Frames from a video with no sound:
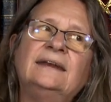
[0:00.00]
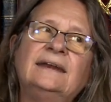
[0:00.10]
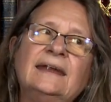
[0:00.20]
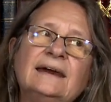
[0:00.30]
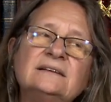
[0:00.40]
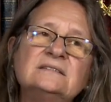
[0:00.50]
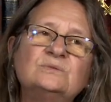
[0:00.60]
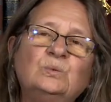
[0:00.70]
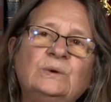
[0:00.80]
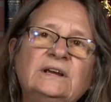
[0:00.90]

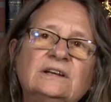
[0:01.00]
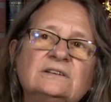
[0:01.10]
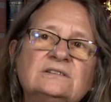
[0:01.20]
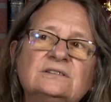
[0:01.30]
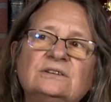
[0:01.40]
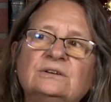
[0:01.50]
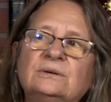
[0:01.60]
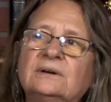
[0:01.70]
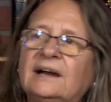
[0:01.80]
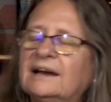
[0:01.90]
next week
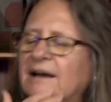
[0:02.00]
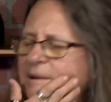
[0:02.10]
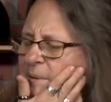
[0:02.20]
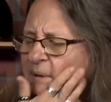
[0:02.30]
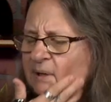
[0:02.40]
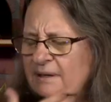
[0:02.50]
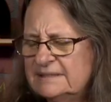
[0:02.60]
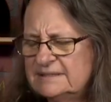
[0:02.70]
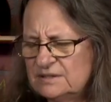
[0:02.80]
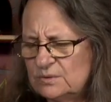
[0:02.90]
too,
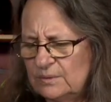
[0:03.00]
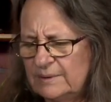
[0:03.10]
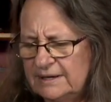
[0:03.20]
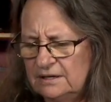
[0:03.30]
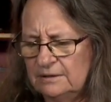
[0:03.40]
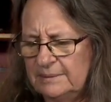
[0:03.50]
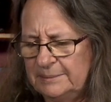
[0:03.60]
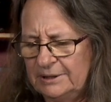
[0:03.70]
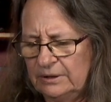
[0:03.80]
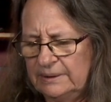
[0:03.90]
since we're right here,
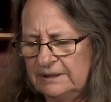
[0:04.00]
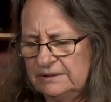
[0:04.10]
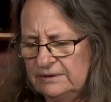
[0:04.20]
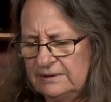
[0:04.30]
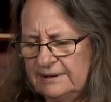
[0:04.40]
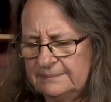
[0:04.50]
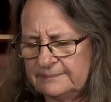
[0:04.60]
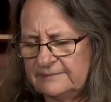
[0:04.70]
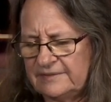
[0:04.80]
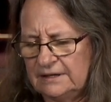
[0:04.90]
maybe I'll go ahead and do that
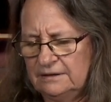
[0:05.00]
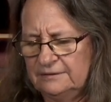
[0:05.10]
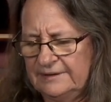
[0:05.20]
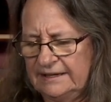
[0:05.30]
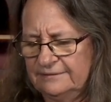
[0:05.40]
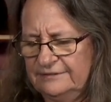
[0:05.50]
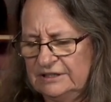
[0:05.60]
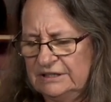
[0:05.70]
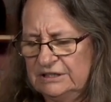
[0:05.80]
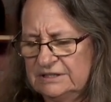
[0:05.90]
if I can
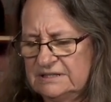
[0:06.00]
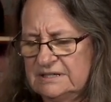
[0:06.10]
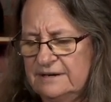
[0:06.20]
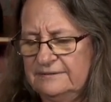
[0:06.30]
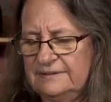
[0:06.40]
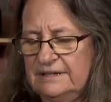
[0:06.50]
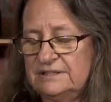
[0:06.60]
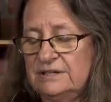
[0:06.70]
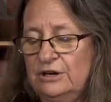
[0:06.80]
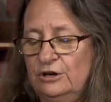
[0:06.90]
find his stuff.
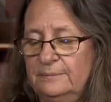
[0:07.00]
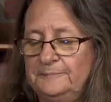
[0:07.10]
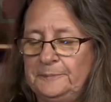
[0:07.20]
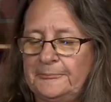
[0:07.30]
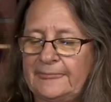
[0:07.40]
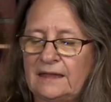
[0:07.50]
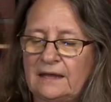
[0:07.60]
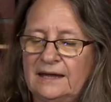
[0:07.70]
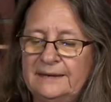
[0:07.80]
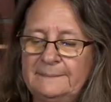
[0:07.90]
So
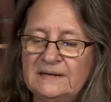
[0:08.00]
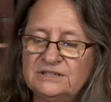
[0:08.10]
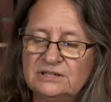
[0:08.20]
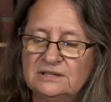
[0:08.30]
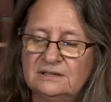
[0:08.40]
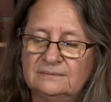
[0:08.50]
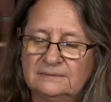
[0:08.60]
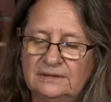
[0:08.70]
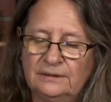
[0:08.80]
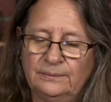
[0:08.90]
I had mentioned
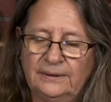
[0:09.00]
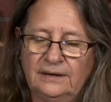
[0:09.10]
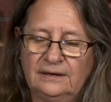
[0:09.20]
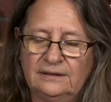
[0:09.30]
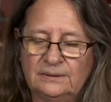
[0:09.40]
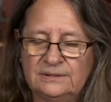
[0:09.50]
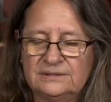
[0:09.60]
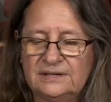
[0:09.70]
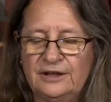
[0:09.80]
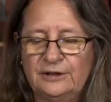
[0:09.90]
that
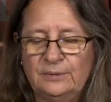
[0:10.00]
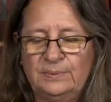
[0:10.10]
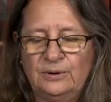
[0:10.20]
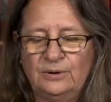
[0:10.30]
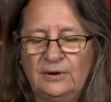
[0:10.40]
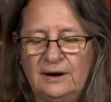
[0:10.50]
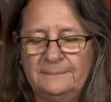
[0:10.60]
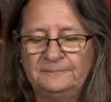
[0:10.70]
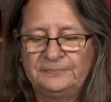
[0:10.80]
there's another program,